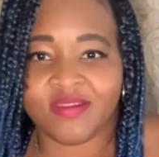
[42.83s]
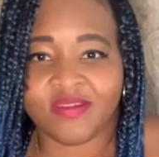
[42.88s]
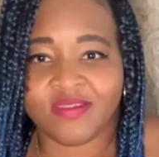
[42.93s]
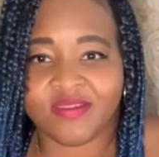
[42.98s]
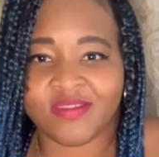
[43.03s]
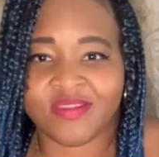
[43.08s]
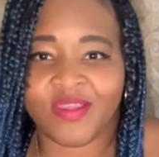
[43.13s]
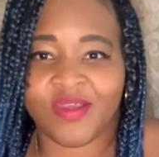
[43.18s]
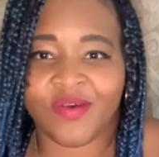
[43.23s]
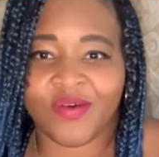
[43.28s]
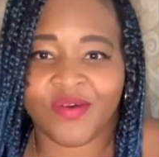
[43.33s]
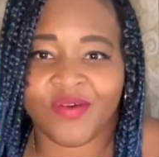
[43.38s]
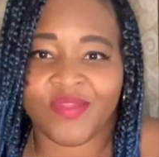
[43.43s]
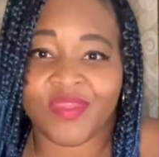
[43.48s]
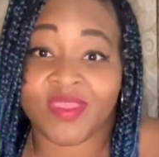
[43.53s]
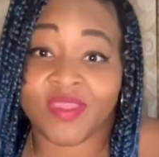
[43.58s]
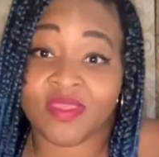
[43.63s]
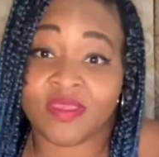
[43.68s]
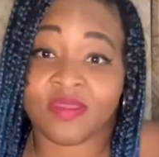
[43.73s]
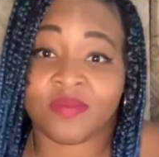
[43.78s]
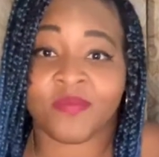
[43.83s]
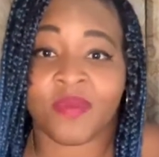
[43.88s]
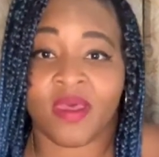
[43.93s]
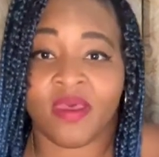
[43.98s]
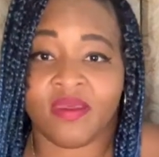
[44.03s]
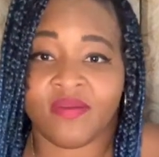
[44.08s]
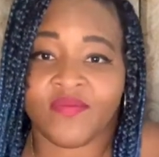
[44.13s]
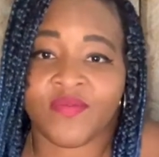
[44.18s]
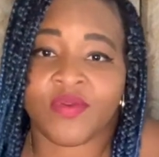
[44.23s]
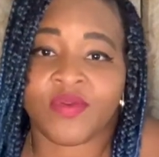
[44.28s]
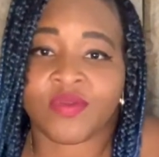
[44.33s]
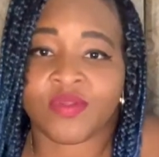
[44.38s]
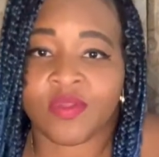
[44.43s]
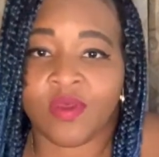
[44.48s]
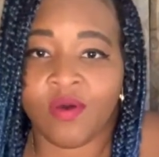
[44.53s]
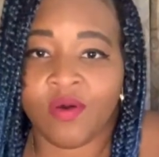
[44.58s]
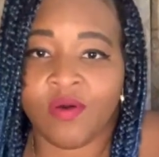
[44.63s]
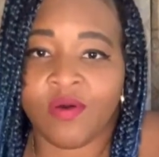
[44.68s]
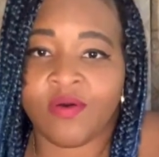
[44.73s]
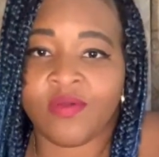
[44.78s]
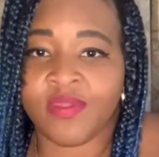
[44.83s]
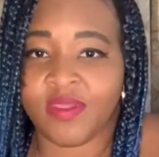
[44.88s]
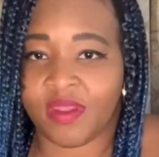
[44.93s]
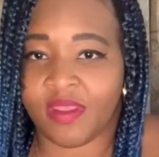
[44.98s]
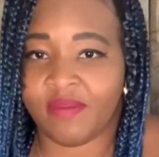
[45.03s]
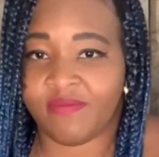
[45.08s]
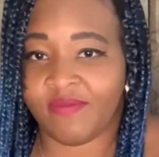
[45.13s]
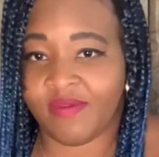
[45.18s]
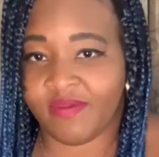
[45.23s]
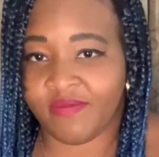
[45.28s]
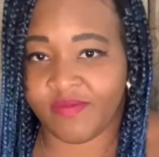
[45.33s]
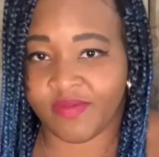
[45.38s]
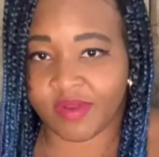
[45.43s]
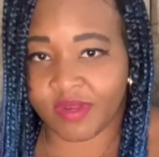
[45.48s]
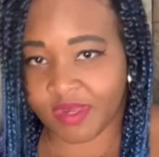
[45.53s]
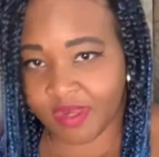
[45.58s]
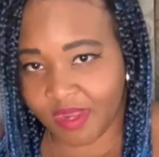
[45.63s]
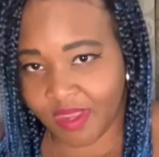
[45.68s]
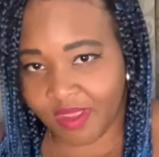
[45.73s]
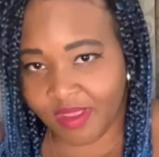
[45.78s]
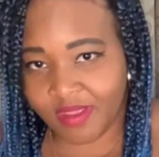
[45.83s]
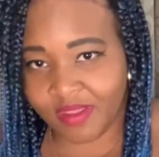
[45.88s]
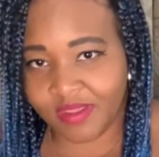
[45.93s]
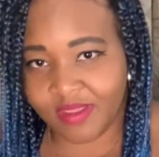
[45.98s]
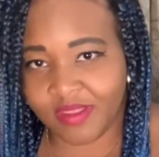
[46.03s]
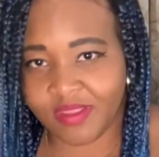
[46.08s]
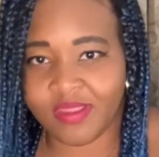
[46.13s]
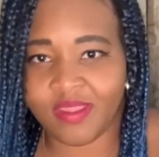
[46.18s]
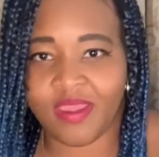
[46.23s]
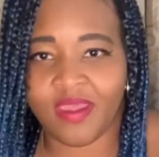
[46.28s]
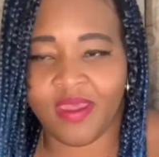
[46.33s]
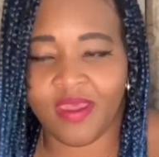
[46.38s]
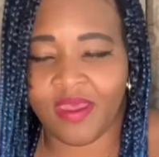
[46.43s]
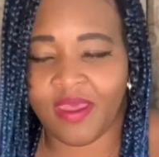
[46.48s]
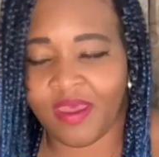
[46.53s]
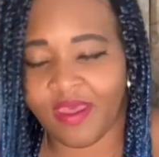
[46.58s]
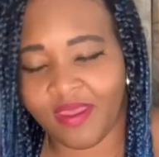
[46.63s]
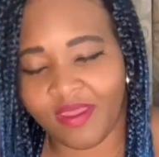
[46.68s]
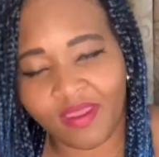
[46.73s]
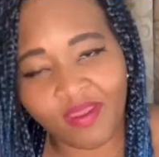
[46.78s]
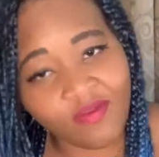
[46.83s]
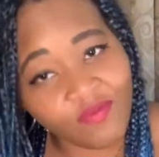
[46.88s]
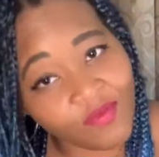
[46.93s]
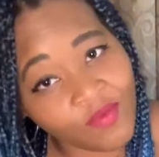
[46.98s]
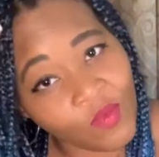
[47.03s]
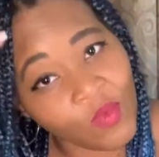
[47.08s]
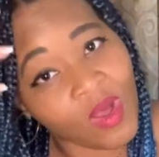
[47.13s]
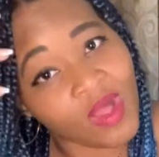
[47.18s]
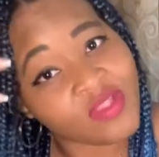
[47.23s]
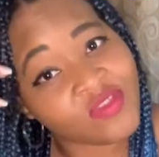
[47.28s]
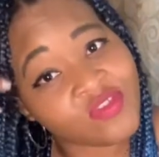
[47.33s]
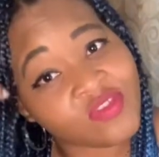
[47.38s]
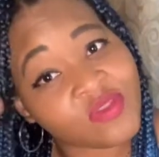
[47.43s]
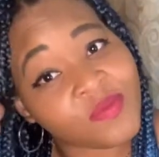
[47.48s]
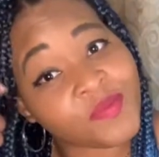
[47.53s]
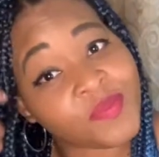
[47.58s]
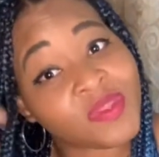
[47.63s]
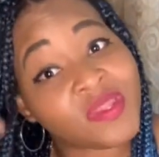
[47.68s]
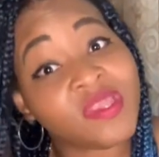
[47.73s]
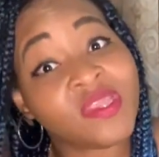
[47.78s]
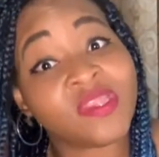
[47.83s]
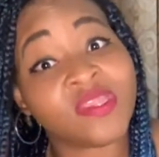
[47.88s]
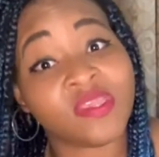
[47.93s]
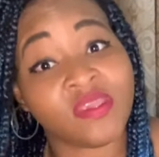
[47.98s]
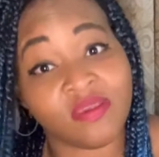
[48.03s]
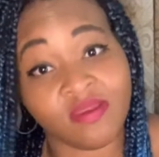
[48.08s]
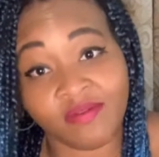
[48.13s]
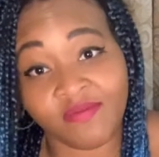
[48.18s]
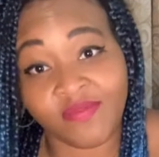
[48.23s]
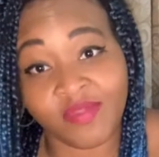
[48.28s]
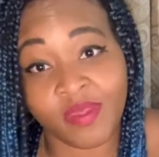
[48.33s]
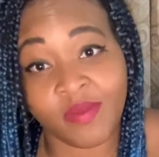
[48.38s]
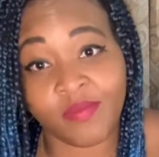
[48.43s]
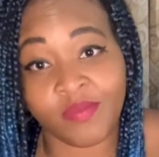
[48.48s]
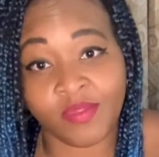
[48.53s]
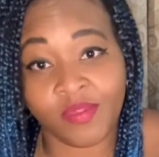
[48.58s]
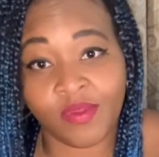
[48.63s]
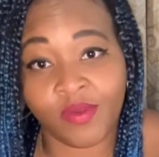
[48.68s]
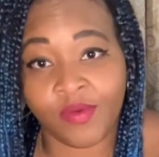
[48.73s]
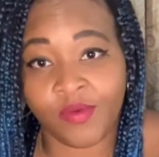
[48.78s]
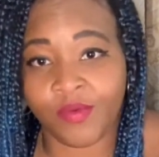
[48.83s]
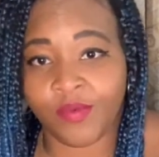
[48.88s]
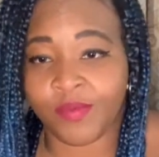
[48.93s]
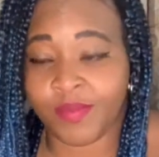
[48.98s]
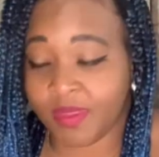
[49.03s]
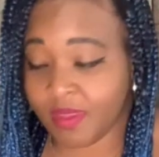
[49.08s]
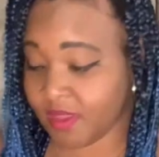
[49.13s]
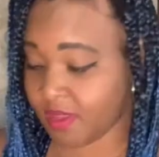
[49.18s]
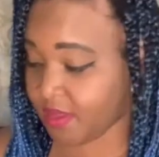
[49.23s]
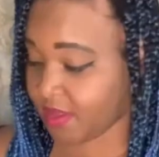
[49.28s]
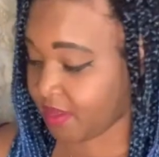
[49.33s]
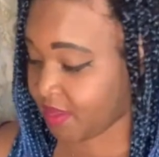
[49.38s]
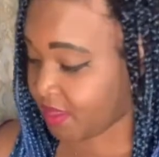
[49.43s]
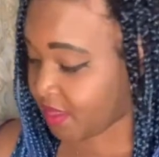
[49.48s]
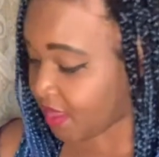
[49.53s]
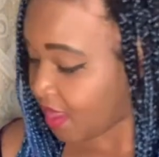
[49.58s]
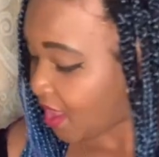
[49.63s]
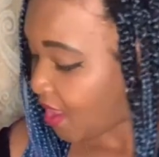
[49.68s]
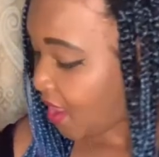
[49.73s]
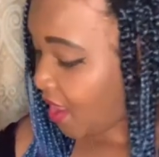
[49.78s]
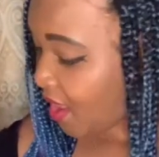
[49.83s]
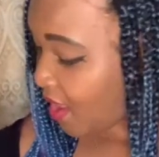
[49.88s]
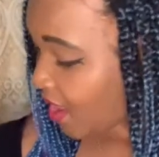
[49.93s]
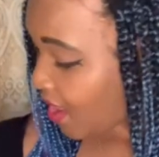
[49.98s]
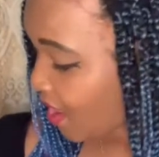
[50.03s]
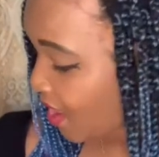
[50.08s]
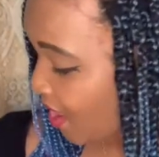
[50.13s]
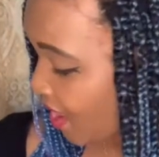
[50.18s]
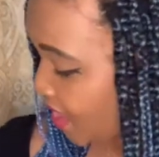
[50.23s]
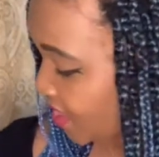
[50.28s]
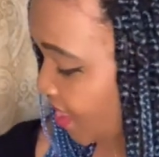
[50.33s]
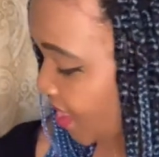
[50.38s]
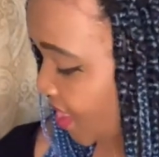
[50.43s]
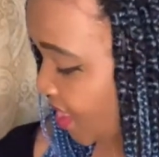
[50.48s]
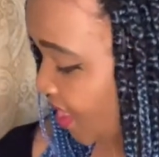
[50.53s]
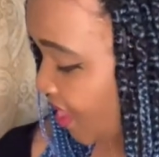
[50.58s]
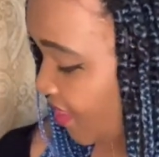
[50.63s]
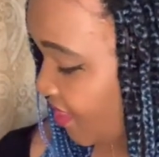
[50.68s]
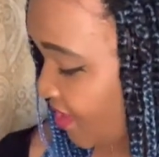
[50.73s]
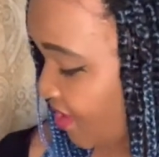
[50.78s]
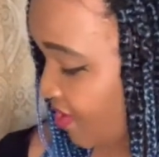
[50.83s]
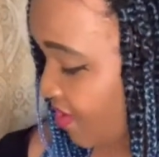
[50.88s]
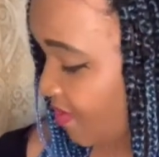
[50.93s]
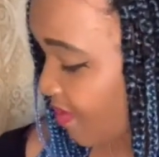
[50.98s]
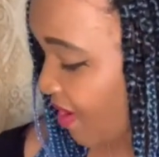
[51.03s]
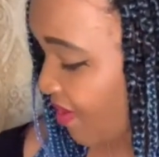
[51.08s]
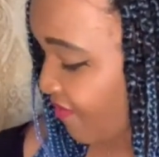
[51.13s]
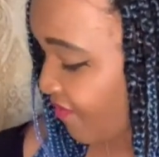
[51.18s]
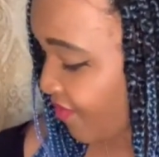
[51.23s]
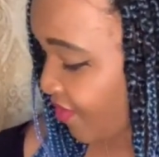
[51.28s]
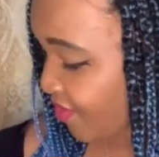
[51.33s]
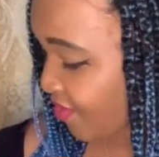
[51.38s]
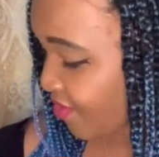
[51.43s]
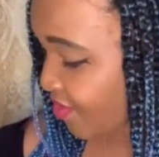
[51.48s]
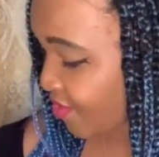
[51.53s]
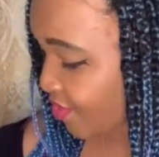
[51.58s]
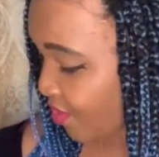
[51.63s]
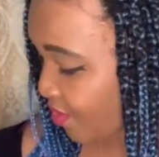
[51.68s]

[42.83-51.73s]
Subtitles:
So this is my first haul that I've ever done. I have watched plenty of them though, because as I said, this is my first